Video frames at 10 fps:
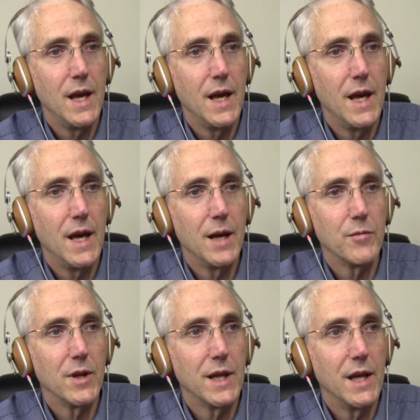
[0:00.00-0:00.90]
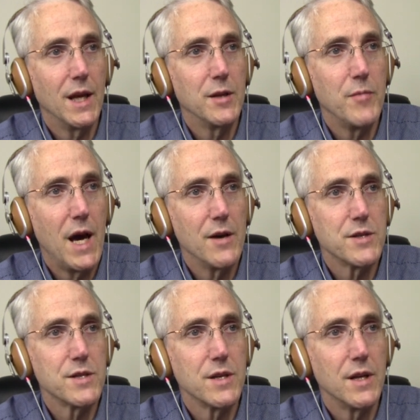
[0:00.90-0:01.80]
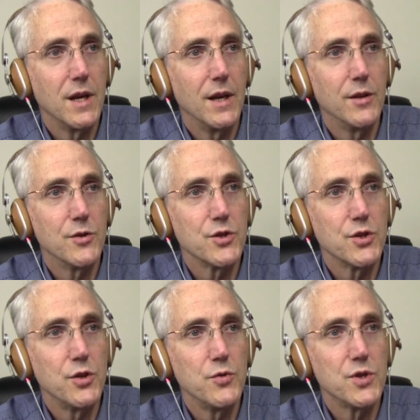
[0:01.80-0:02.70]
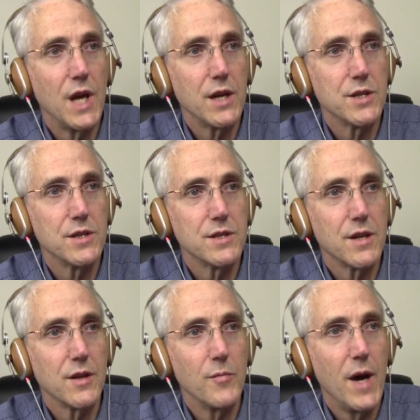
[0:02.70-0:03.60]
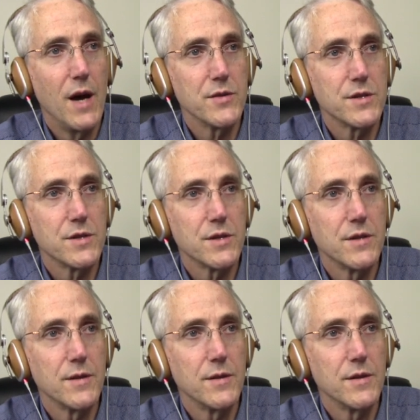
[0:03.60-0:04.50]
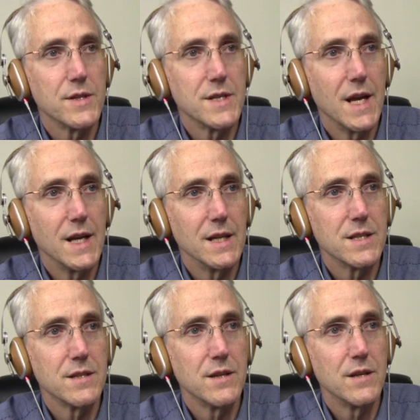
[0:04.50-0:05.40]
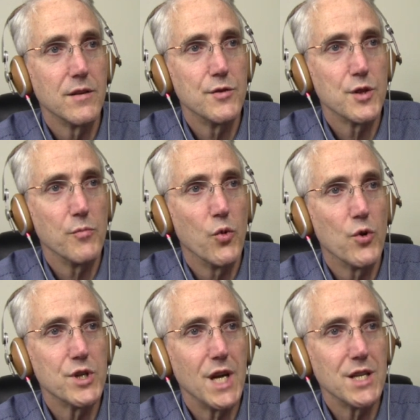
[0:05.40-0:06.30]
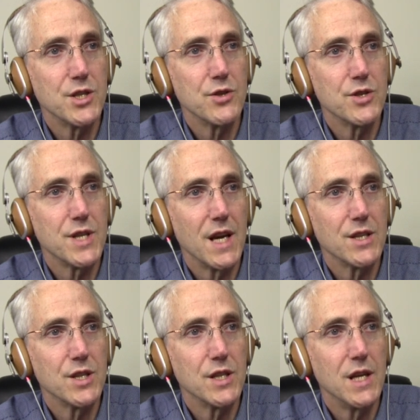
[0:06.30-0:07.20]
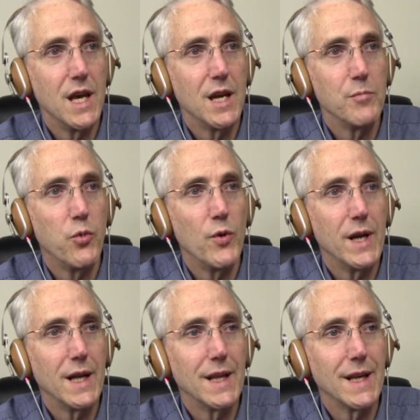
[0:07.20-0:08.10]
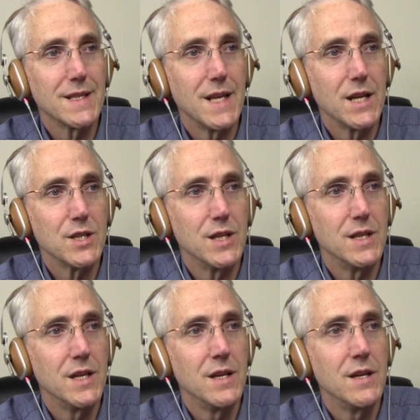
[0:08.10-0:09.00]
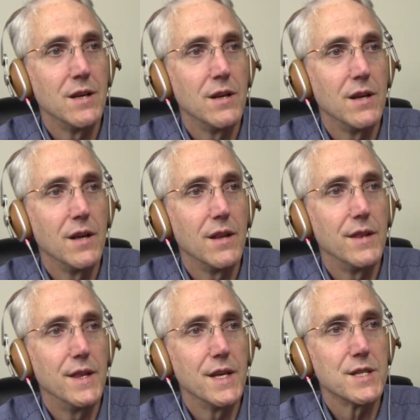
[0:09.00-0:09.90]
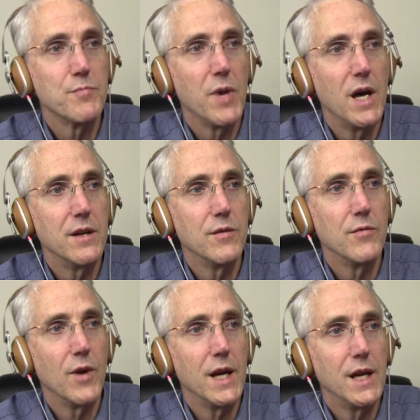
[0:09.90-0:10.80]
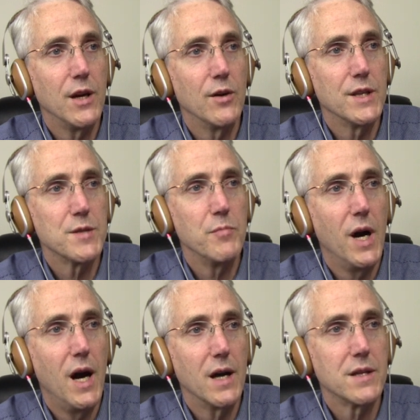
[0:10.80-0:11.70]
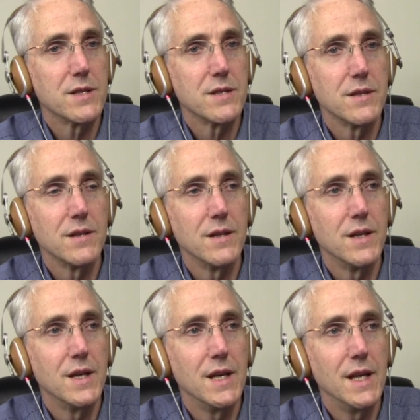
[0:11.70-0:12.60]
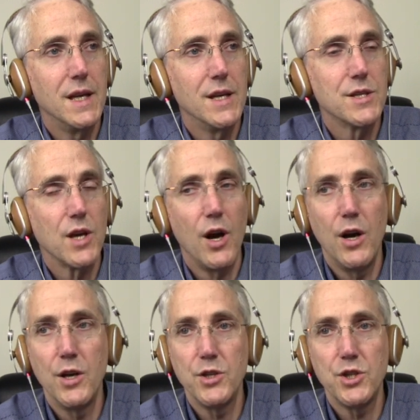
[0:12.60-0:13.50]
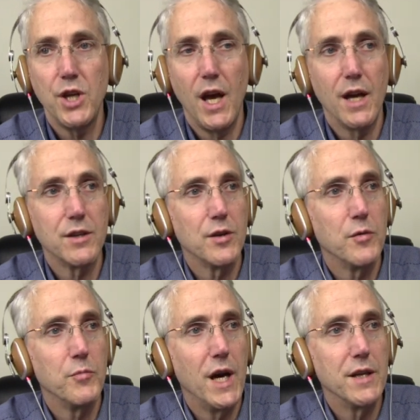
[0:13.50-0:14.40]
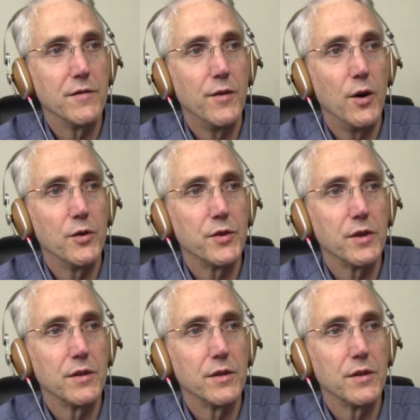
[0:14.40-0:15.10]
And I'm clicking on the mouse, and there's two sections to the mouse settings. There's a More Gestures section and a Point and Click section. This button right here, this box, is unchecked by default.